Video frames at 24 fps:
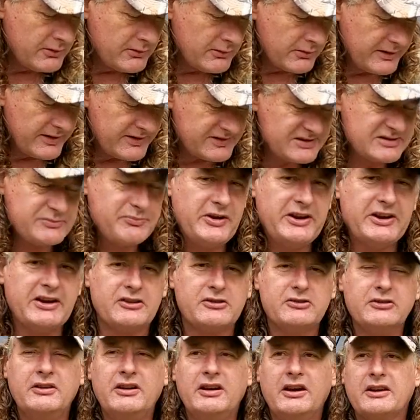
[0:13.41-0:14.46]
Well, this has been
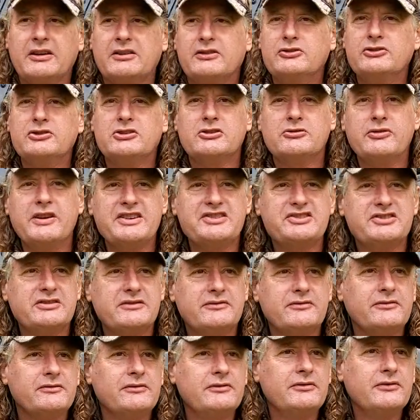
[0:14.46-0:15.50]
a good
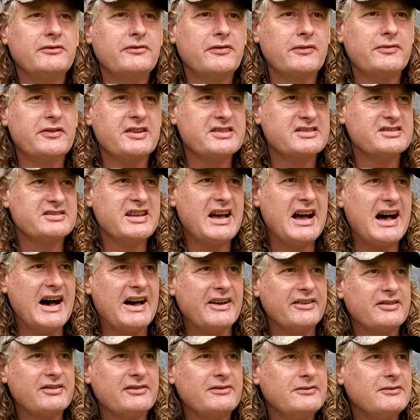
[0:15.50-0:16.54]
question from the
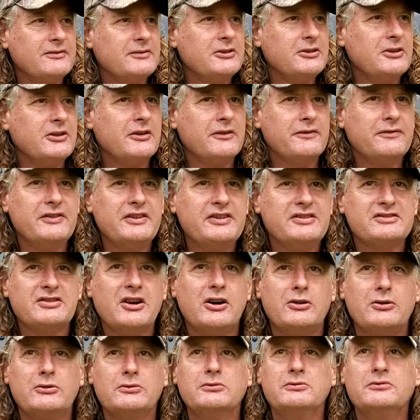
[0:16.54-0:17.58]
start of this
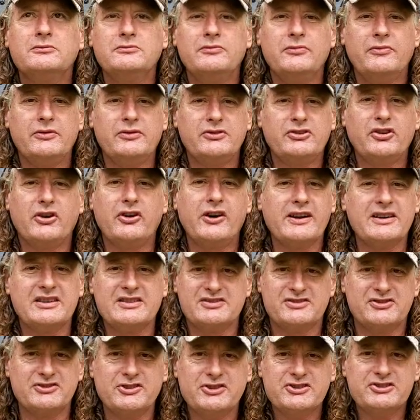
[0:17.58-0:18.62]
whole tiger
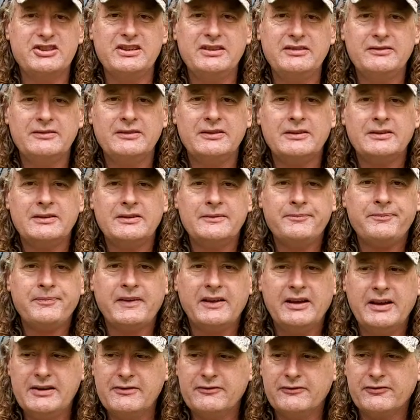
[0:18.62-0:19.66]
searching,
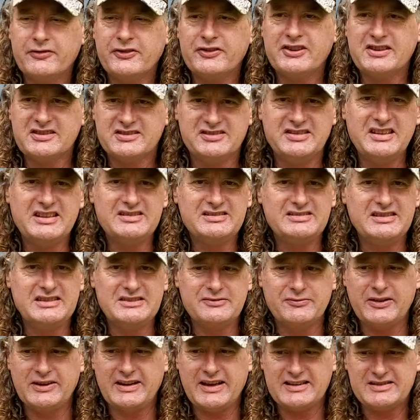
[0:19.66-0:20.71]
even from the
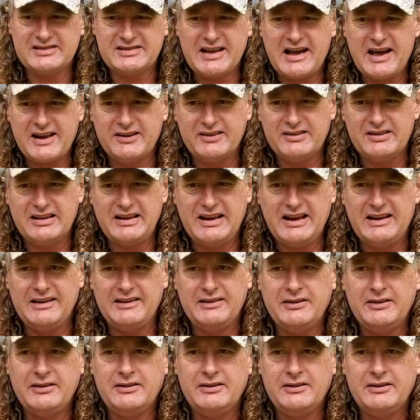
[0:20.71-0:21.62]
60s when they started to get